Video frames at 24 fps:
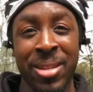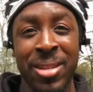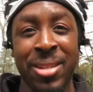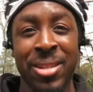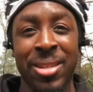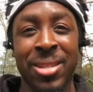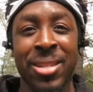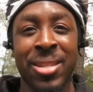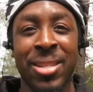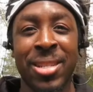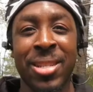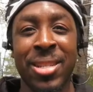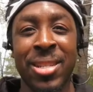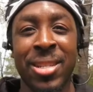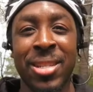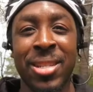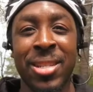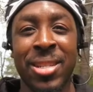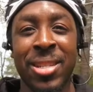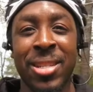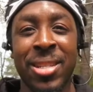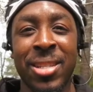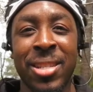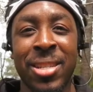Ronaldo,
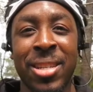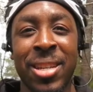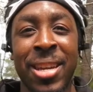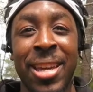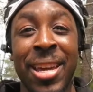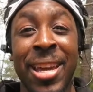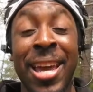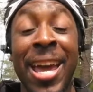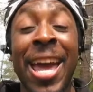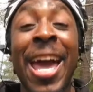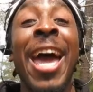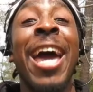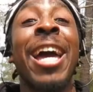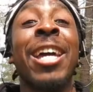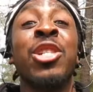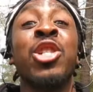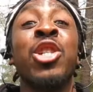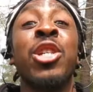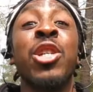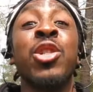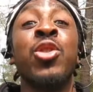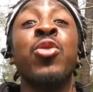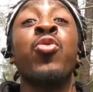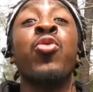is it?
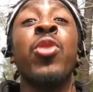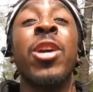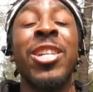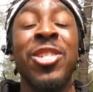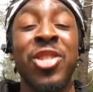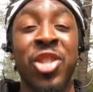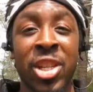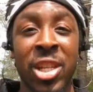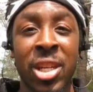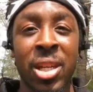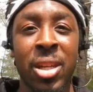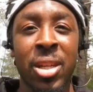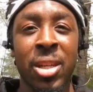Actually, it's Reggie.